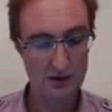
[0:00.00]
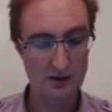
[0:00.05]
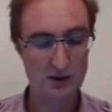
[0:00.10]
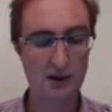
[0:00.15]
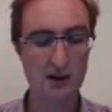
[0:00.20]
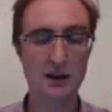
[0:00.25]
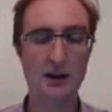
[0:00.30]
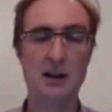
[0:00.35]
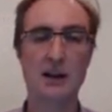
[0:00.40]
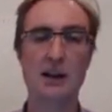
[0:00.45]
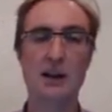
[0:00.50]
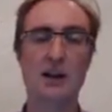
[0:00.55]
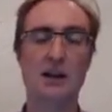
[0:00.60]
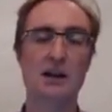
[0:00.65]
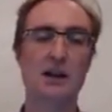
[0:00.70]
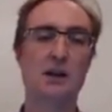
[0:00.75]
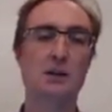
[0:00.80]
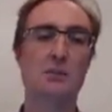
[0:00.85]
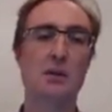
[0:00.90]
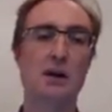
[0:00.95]
sitting here
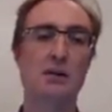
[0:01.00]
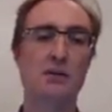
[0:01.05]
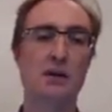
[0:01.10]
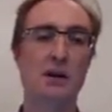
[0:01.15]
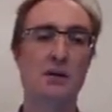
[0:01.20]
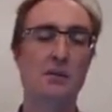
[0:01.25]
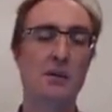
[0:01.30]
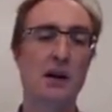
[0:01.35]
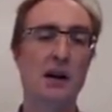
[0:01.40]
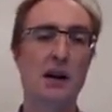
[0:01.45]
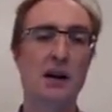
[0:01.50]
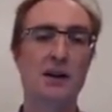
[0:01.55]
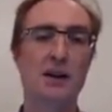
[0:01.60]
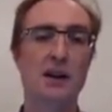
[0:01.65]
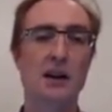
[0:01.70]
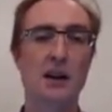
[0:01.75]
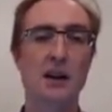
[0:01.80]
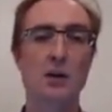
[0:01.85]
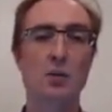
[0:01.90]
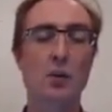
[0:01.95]
in the buffer.
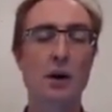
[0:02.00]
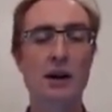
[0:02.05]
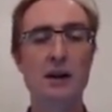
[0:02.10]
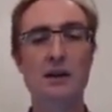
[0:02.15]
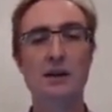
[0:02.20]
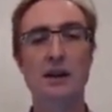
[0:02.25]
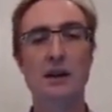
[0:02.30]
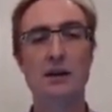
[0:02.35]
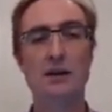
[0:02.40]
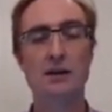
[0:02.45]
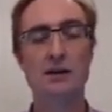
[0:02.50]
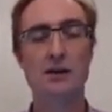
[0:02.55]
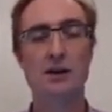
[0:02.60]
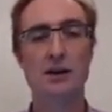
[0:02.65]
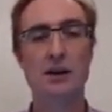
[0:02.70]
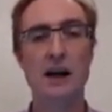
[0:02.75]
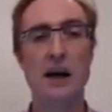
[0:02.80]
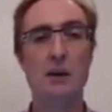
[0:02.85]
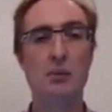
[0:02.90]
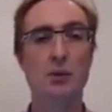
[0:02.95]
They're going to wait there
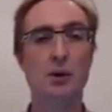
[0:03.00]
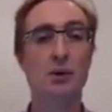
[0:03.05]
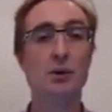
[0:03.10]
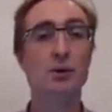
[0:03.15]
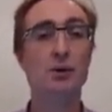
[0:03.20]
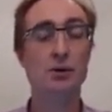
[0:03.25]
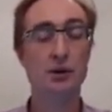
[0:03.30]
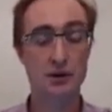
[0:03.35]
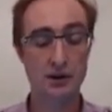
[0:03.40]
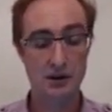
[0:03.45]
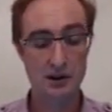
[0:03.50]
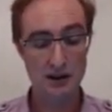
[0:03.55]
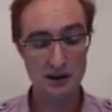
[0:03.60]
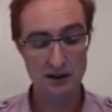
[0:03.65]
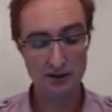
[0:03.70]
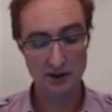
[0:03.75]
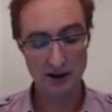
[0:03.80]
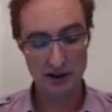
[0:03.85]
until the app calls receive,